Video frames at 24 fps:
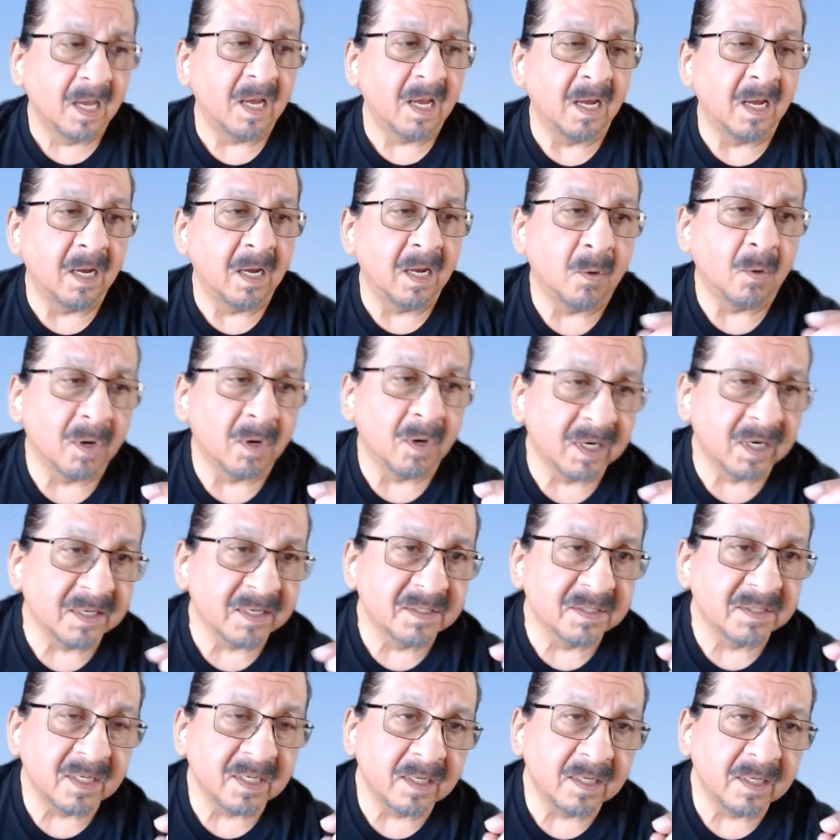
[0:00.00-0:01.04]

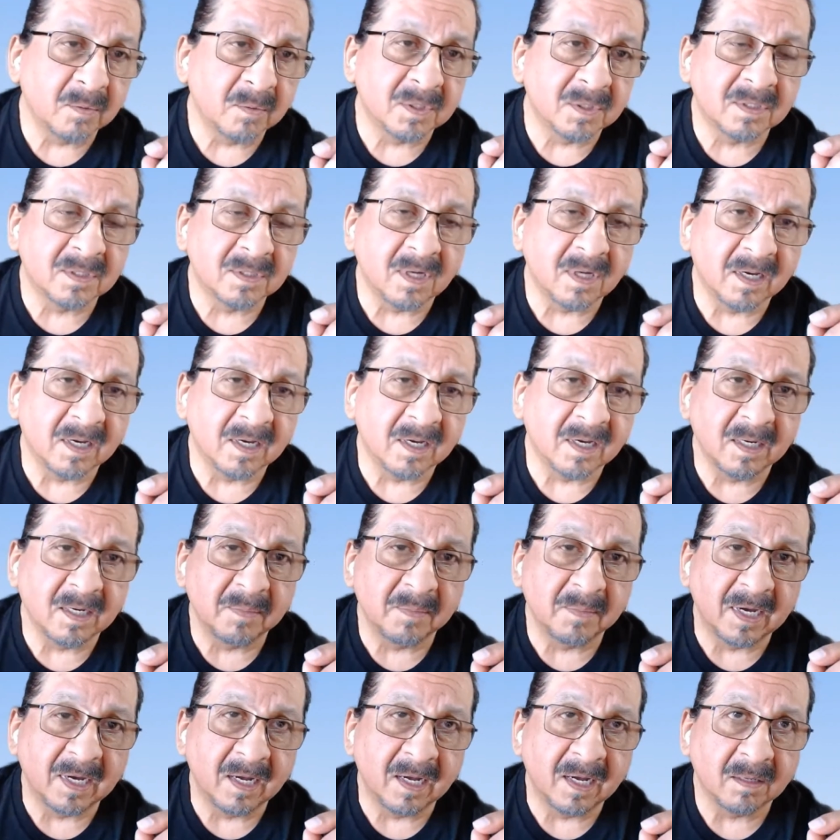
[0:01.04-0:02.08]
Oregon City was talking
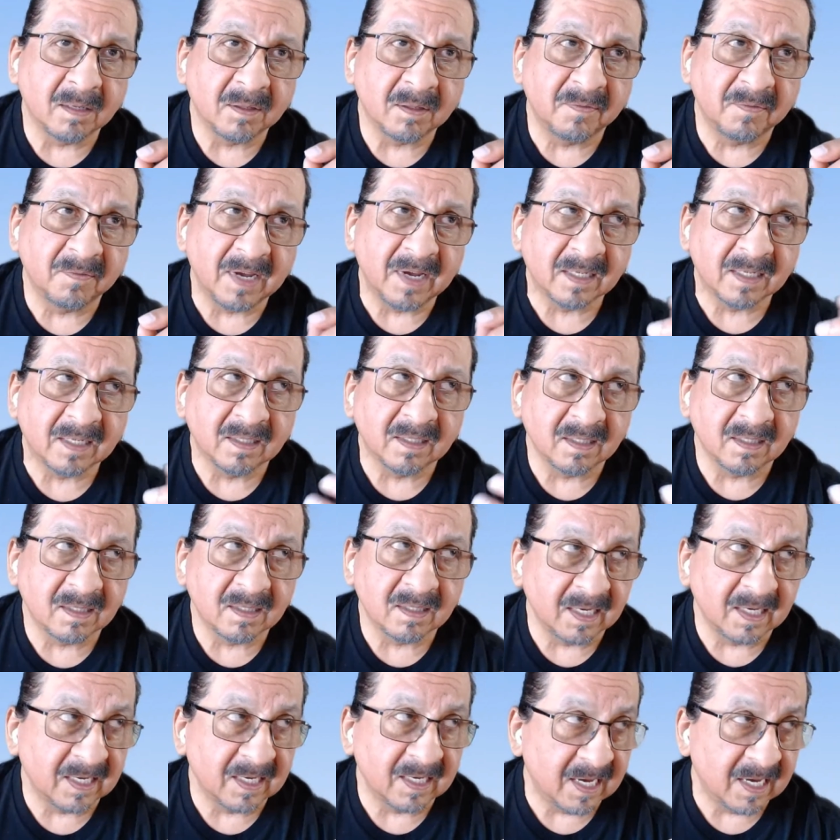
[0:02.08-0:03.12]
about the fact
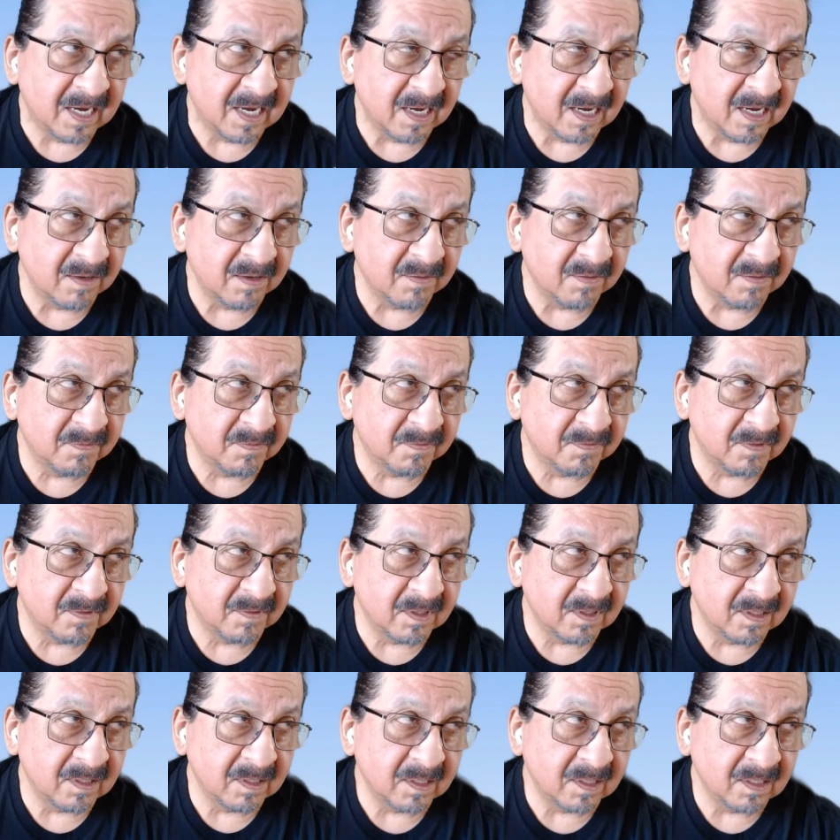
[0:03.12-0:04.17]
that they have
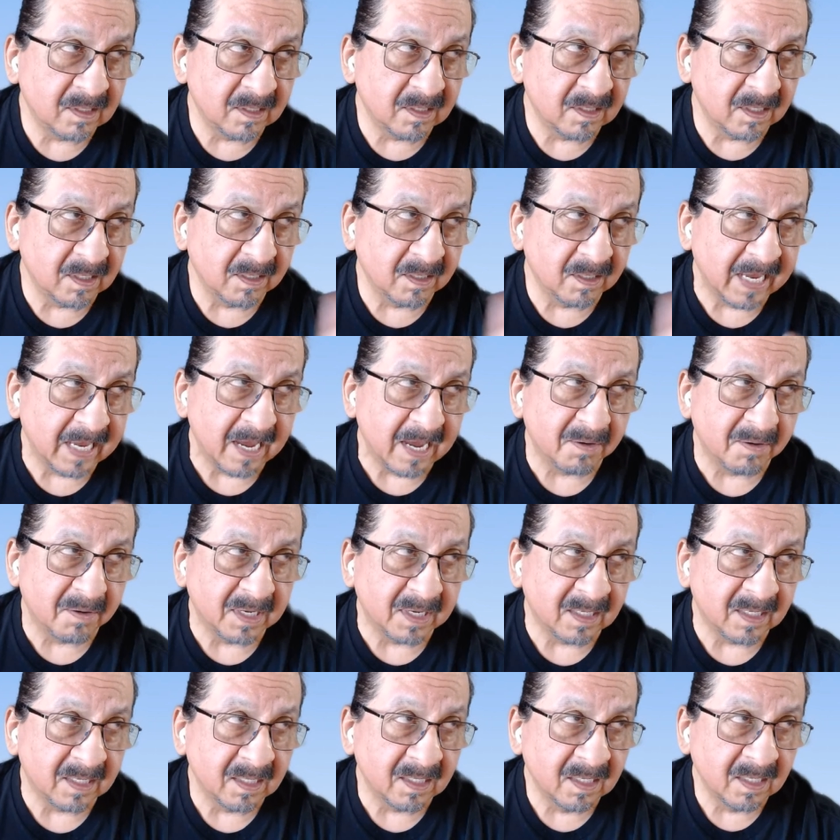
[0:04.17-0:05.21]
in their
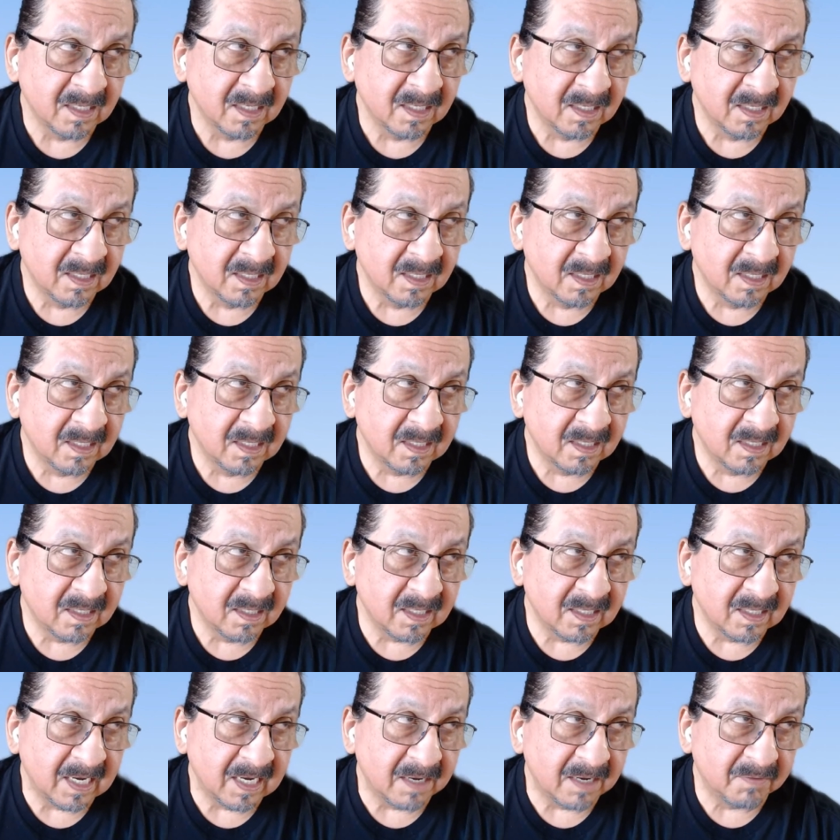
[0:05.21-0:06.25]
county
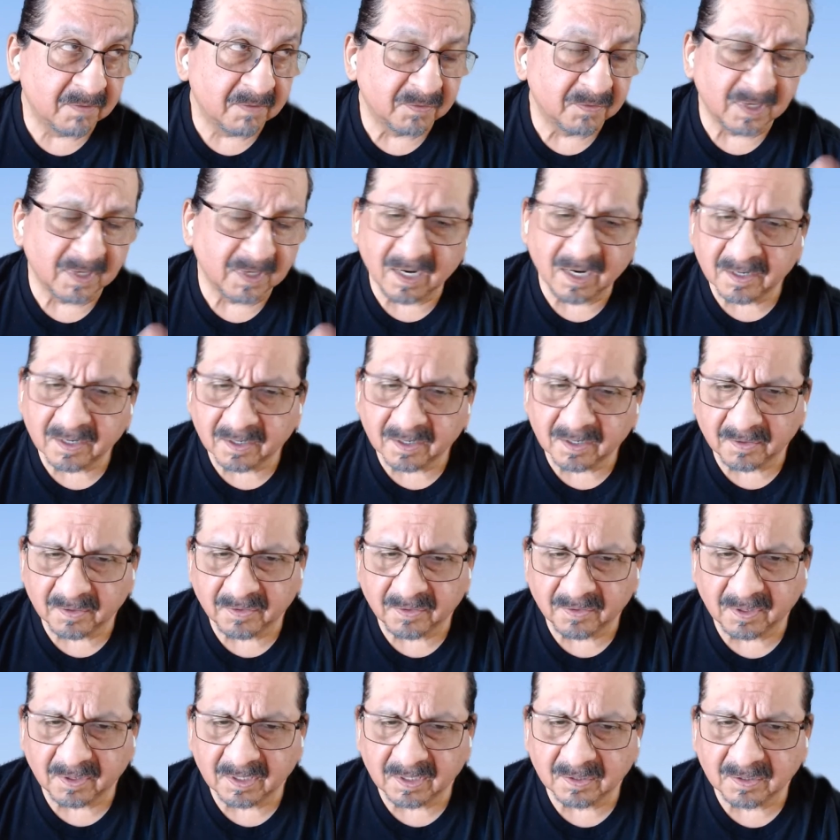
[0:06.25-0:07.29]
they have over
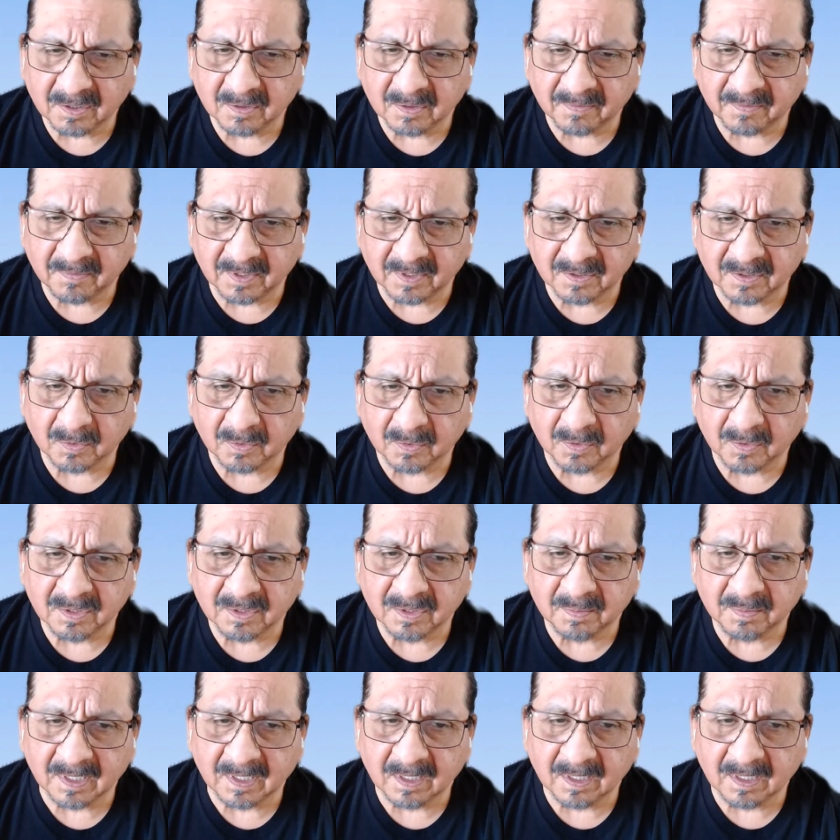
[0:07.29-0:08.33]
132 different
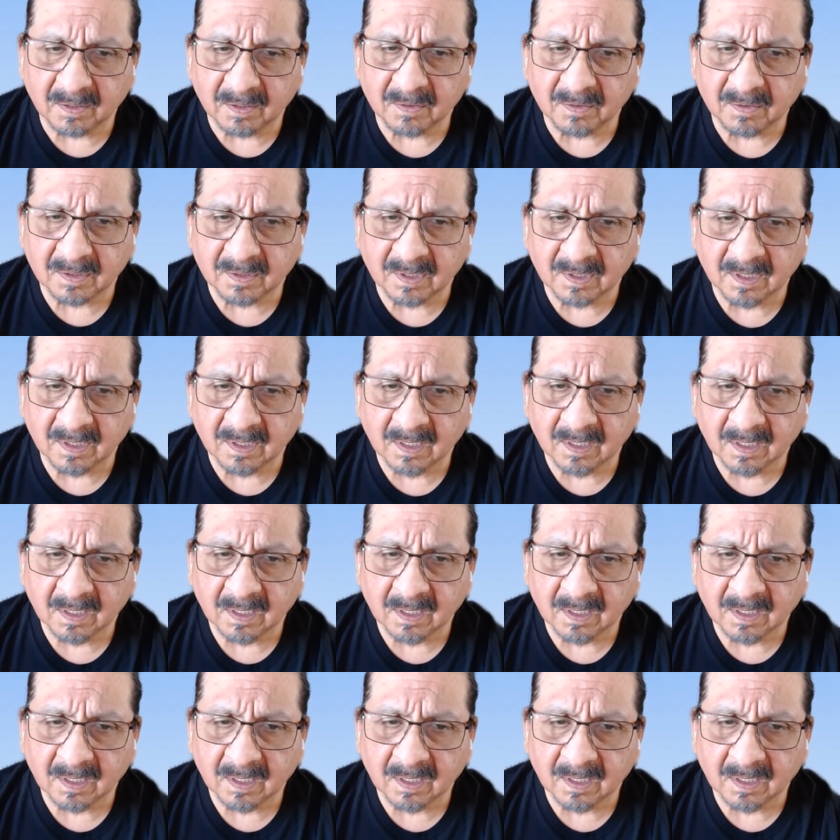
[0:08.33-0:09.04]
tools being used,